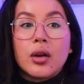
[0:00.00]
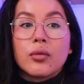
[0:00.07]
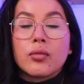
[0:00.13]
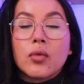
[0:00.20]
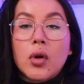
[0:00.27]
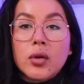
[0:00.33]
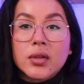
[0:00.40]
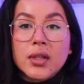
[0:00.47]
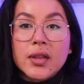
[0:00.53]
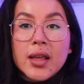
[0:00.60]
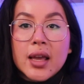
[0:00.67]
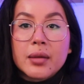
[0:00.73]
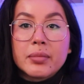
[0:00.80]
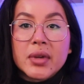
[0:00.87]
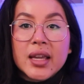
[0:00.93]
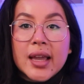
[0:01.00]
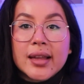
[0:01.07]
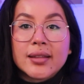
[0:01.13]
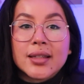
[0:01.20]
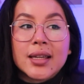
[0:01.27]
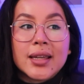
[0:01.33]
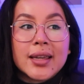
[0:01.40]
Rosa then
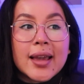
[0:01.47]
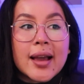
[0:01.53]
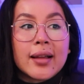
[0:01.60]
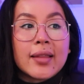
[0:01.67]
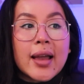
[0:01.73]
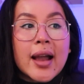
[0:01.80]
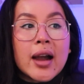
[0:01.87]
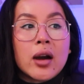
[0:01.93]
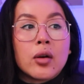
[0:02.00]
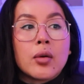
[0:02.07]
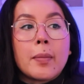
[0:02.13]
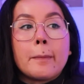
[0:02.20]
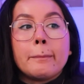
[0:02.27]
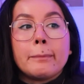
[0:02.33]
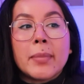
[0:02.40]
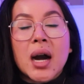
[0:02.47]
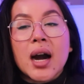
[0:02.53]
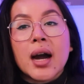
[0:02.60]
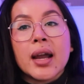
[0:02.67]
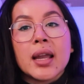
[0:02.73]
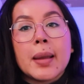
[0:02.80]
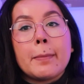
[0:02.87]
began to yell out
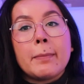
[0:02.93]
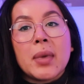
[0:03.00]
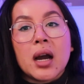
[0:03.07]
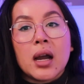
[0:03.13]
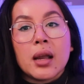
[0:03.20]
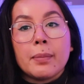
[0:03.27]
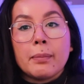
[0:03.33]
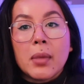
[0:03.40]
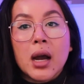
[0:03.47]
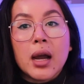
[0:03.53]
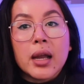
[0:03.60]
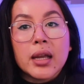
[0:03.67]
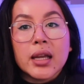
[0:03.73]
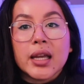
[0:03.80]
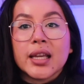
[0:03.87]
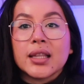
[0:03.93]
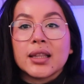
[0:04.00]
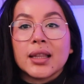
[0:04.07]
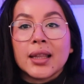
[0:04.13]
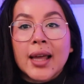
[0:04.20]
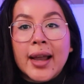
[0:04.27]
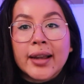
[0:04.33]
my in
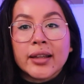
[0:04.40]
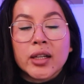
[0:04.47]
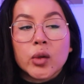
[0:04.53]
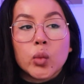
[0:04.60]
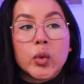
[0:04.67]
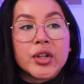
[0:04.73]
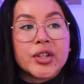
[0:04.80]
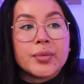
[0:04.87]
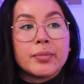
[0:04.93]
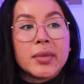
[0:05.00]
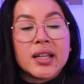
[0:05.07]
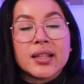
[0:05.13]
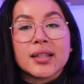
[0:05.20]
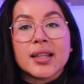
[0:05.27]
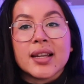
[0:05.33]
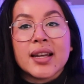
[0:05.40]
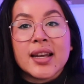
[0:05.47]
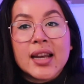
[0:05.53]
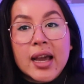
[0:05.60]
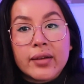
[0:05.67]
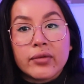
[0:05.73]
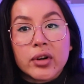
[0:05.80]
Latin, which means
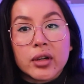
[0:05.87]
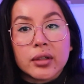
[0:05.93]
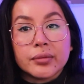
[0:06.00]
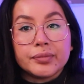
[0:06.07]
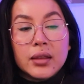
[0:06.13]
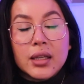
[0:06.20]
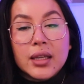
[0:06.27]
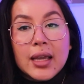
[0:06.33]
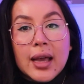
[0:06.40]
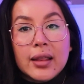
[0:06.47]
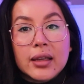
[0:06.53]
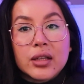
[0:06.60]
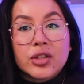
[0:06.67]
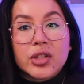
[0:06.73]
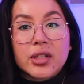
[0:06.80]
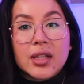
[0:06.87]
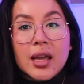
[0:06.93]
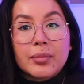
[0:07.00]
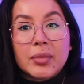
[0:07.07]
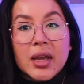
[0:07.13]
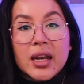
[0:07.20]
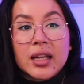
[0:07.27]
never. The yelling just
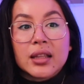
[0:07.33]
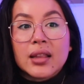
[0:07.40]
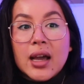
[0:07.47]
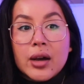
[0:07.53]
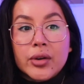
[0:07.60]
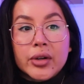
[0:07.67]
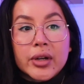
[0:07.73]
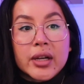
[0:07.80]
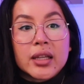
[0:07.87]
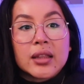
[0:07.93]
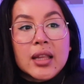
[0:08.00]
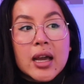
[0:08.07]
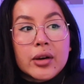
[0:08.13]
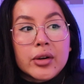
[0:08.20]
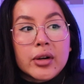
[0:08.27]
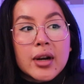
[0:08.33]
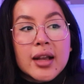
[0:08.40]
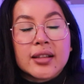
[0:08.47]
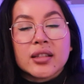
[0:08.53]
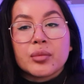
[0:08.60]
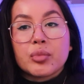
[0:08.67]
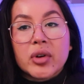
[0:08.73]
kept getting louder and louder
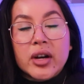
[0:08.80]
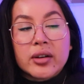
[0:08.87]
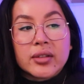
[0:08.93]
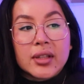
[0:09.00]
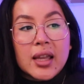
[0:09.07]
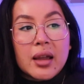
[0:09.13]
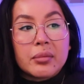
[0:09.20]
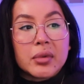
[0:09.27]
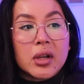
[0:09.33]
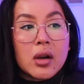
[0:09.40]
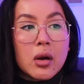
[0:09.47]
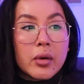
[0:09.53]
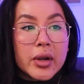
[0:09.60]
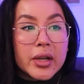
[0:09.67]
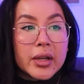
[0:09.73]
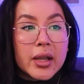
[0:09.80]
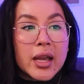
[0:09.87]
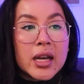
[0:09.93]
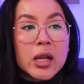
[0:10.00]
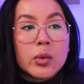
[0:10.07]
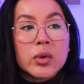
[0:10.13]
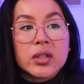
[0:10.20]
as the prayers kept going,
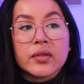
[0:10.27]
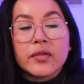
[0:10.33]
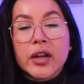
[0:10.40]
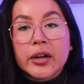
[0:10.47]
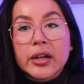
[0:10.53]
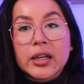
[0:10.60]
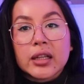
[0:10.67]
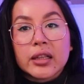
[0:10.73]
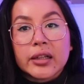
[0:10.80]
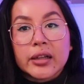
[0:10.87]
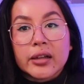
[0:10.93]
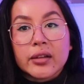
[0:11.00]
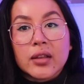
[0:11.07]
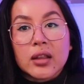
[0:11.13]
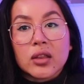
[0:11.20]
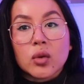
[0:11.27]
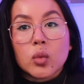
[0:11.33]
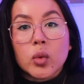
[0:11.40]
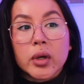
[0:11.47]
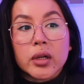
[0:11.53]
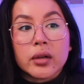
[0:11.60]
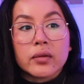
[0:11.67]
and it was very clear that the
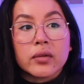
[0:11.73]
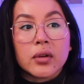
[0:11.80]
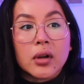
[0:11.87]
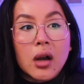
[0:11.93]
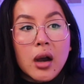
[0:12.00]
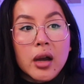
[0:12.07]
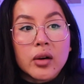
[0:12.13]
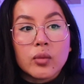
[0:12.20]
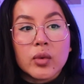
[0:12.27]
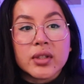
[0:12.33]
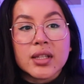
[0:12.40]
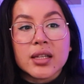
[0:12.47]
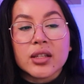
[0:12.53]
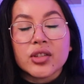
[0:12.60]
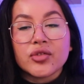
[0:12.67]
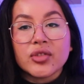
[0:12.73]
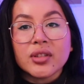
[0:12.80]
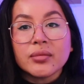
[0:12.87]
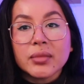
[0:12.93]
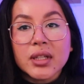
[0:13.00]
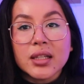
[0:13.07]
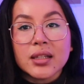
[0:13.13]
word of God was
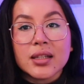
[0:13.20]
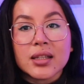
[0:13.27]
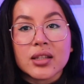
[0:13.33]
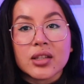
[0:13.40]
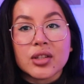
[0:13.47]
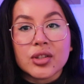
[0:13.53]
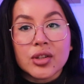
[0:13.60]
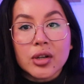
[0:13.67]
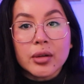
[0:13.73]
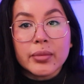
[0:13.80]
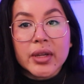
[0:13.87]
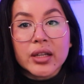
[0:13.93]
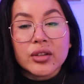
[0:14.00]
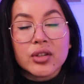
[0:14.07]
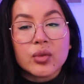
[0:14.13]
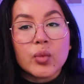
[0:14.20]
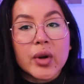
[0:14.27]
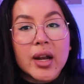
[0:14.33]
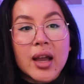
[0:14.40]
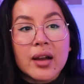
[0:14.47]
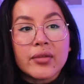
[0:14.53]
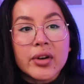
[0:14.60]
extremely disturbing to
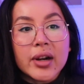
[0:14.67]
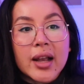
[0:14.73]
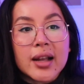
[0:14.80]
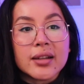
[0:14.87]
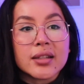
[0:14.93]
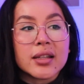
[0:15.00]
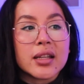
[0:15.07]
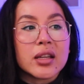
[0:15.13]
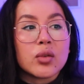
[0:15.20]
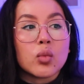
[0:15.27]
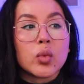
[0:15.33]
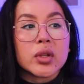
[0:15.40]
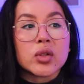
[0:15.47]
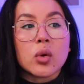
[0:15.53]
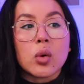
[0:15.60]
whatever entity was